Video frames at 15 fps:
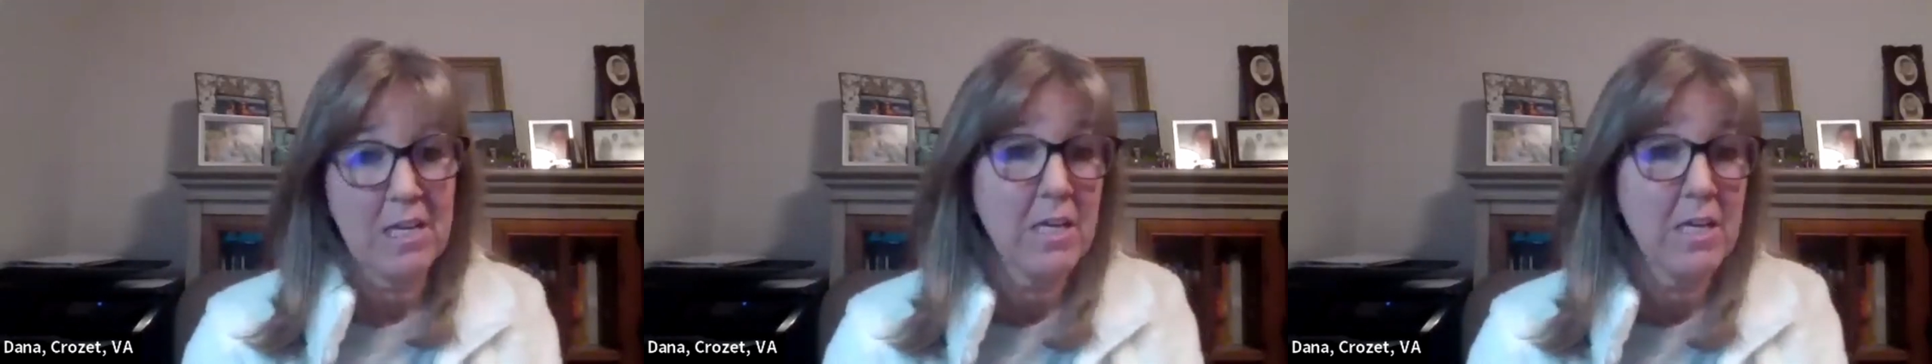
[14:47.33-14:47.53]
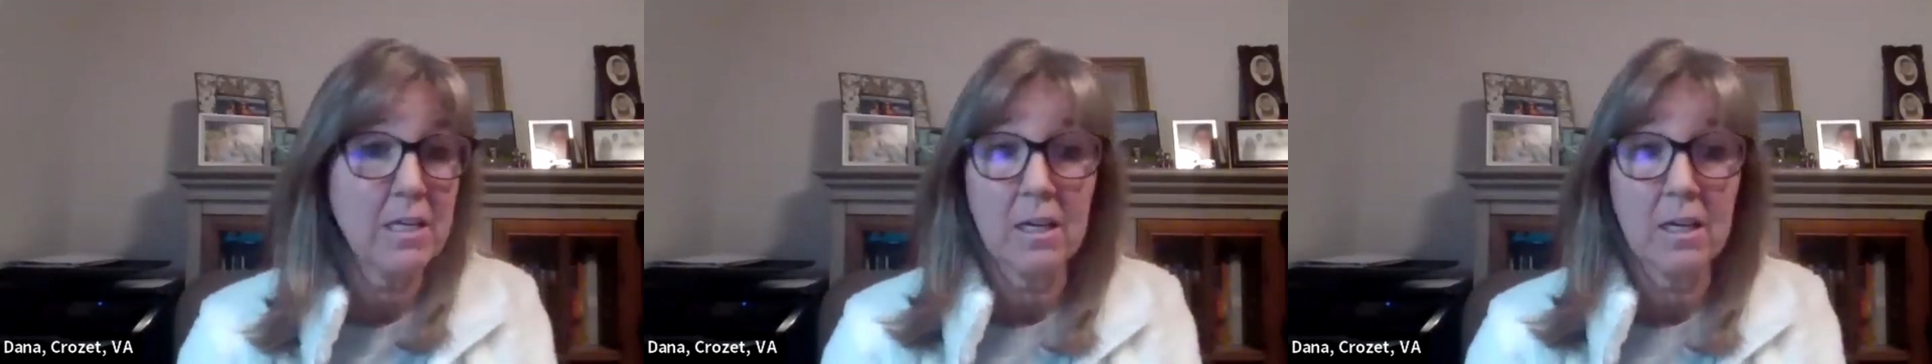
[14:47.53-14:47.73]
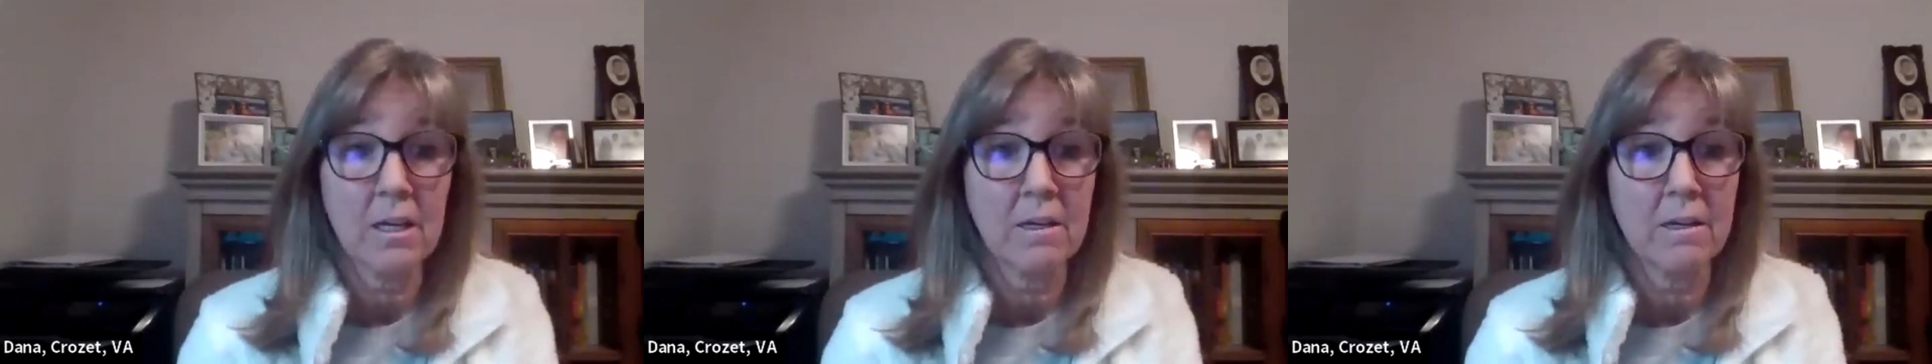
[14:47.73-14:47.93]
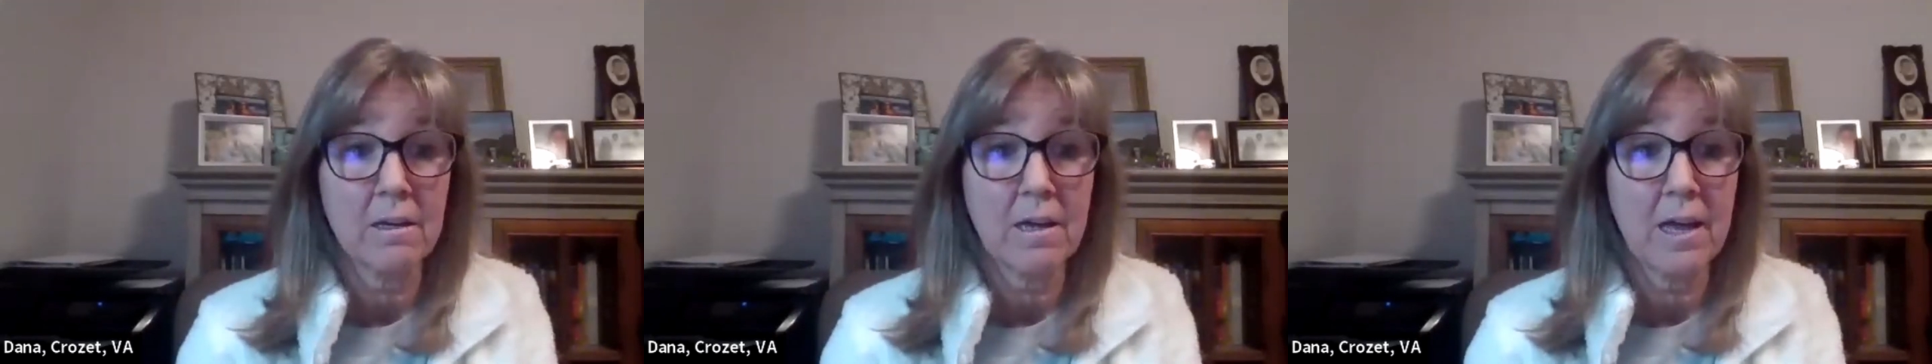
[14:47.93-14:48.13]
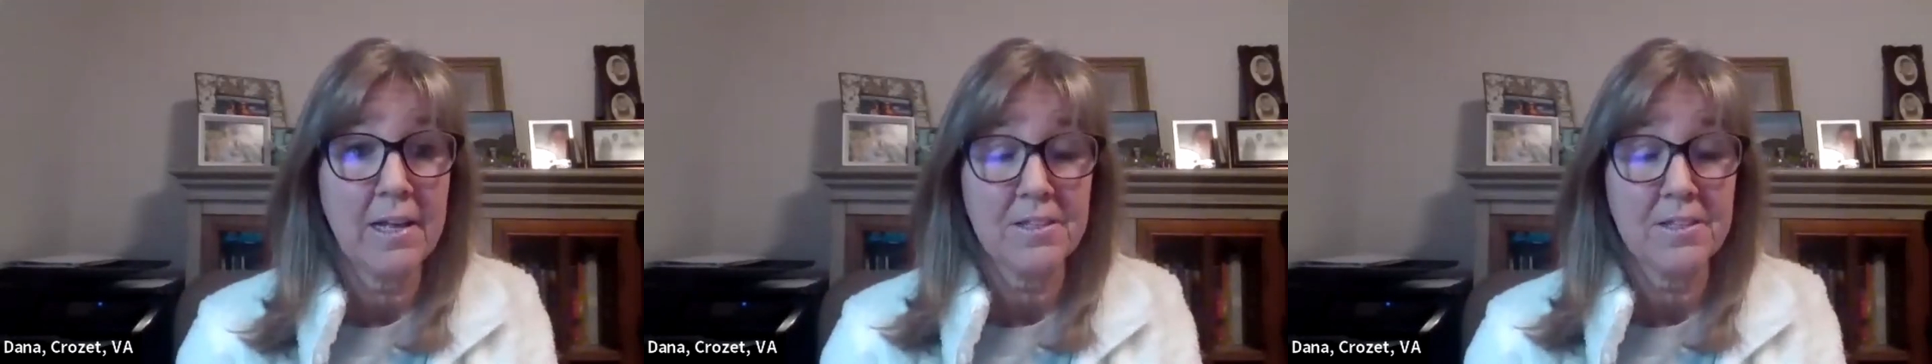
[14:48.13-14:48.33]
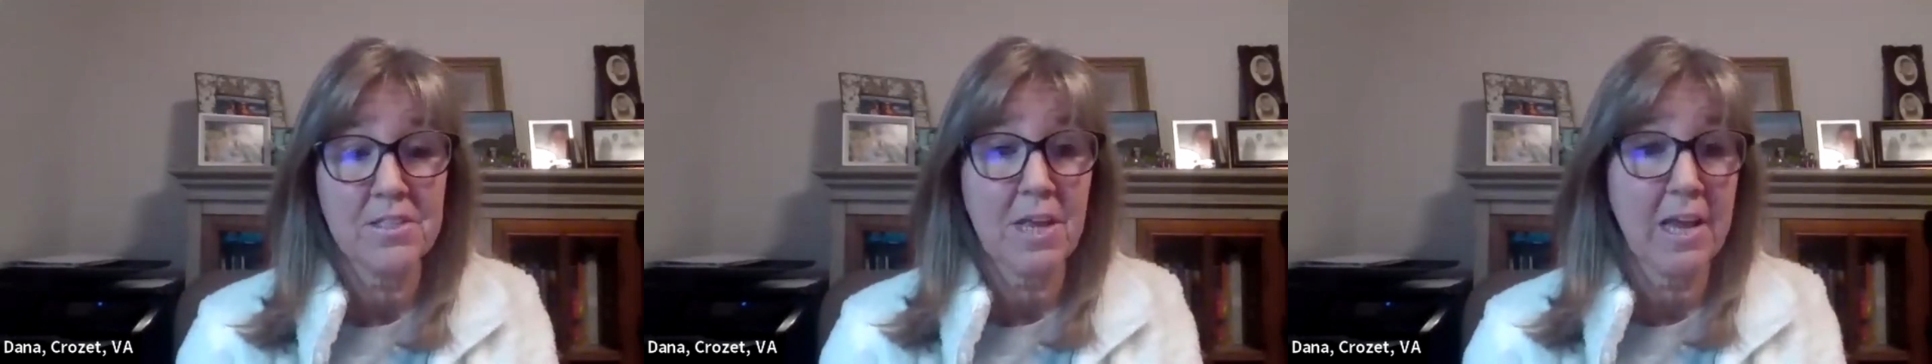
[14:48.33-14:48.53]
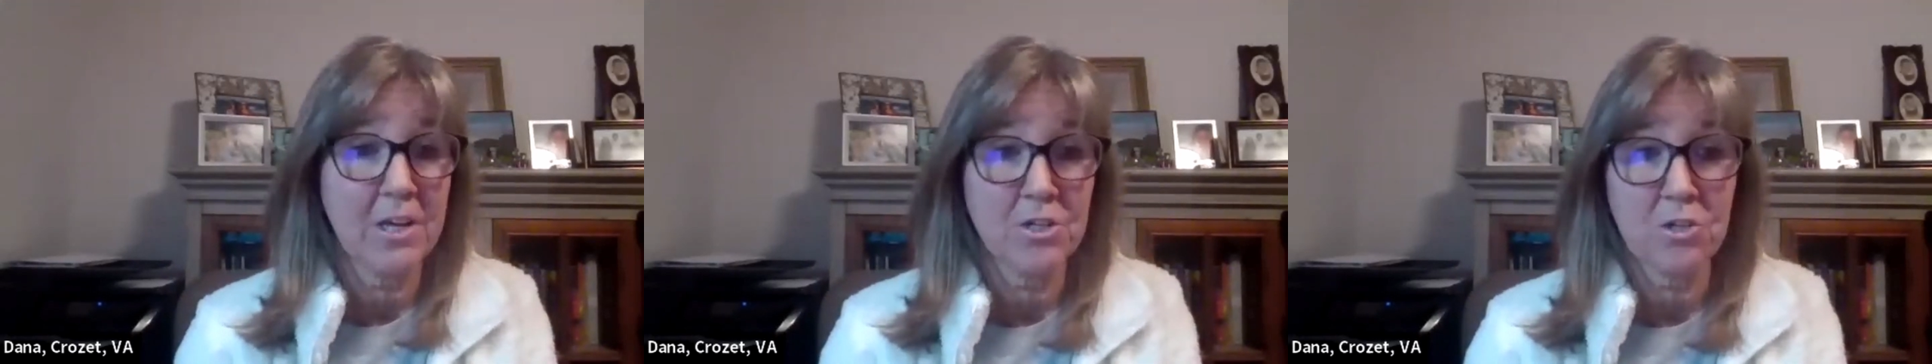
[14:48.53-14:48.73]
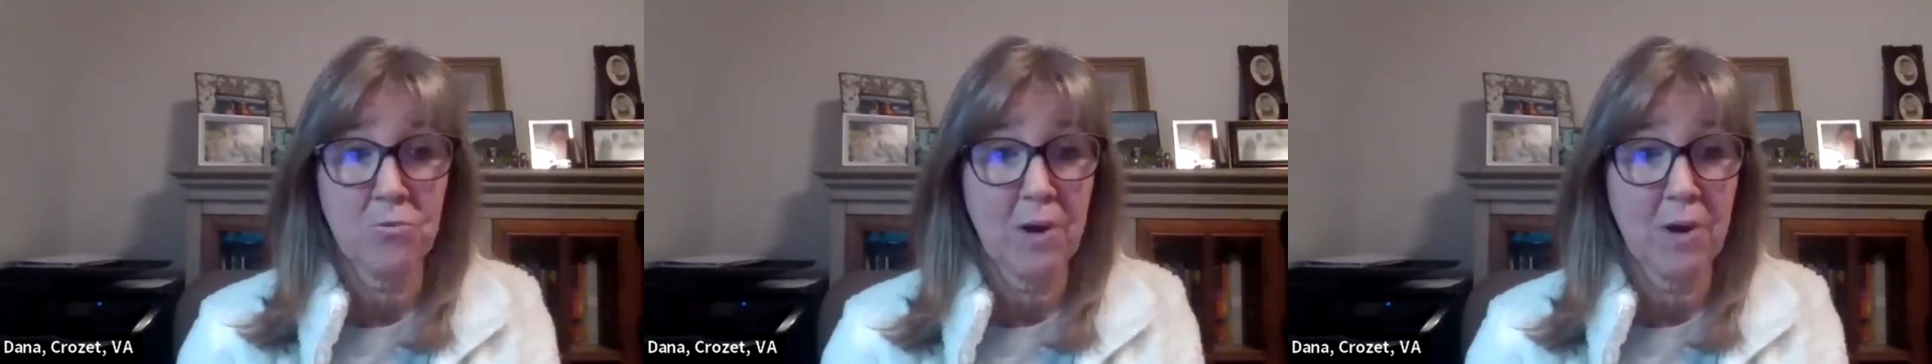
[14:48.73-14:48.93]
Eden and
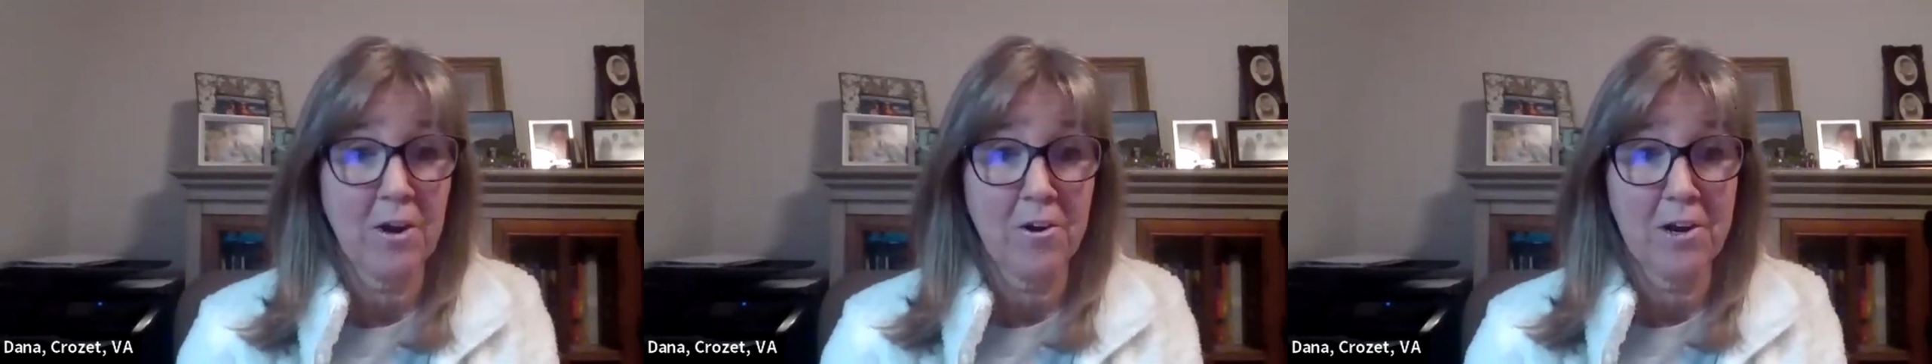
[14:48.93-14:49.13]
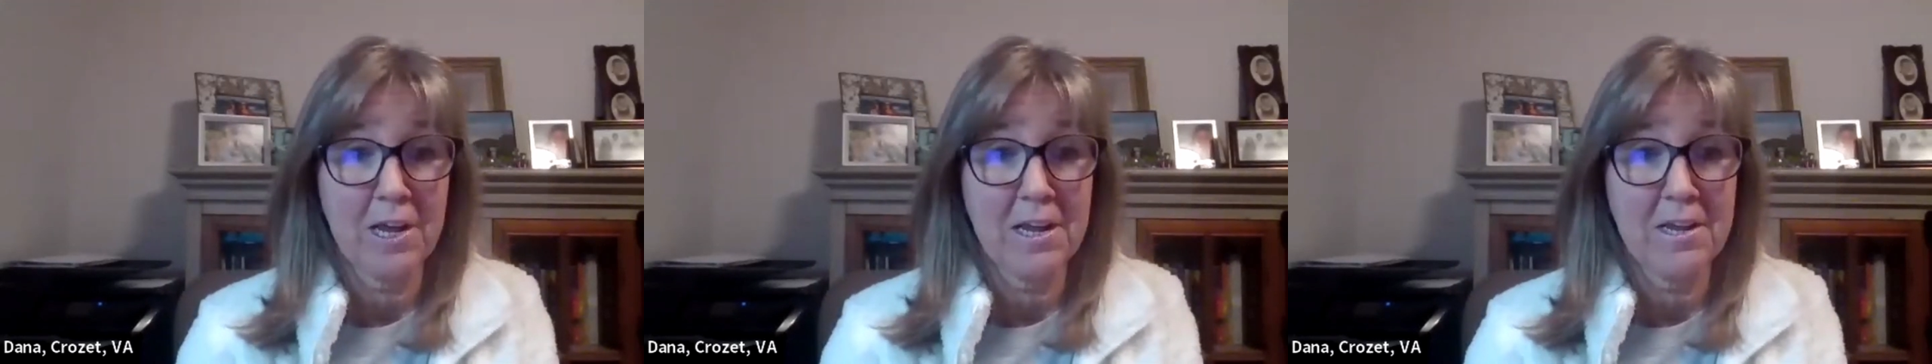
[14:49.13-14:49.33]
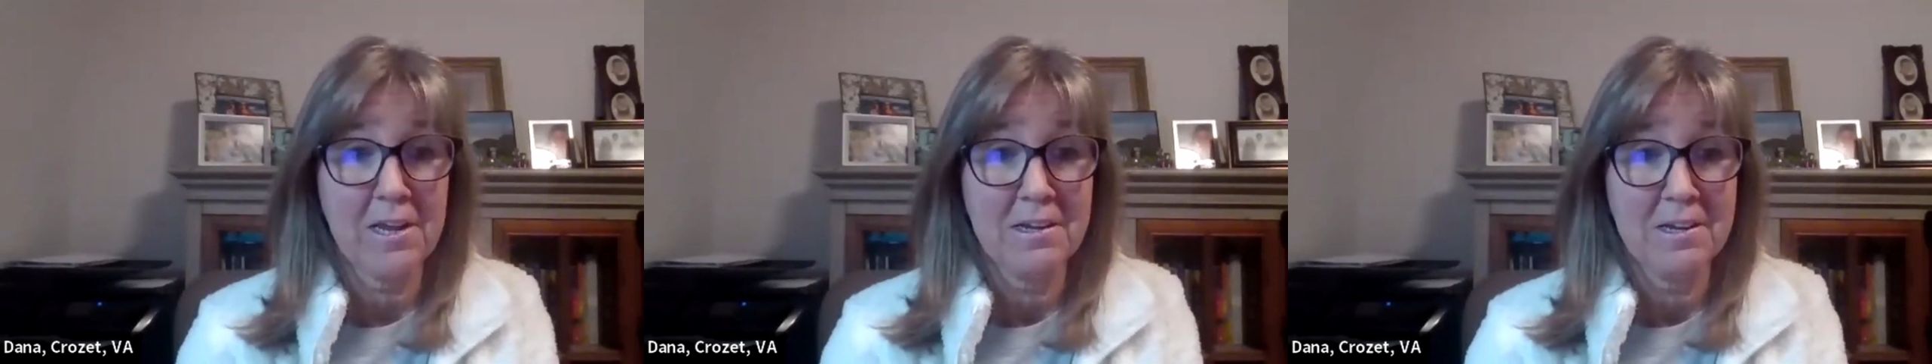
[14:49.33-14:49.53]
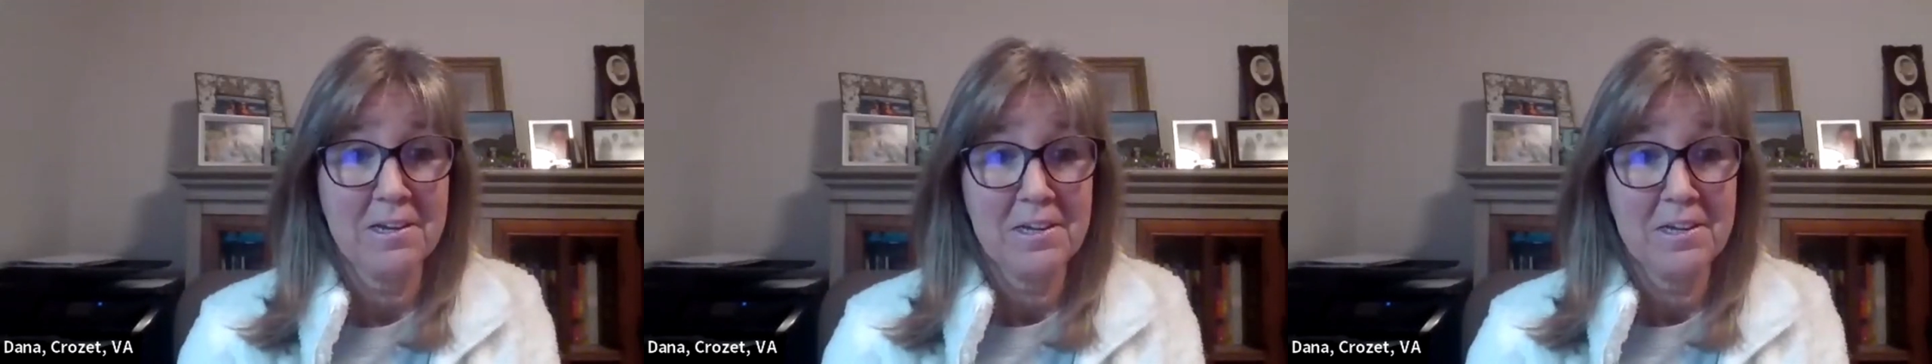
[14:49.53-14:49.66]
sanctuary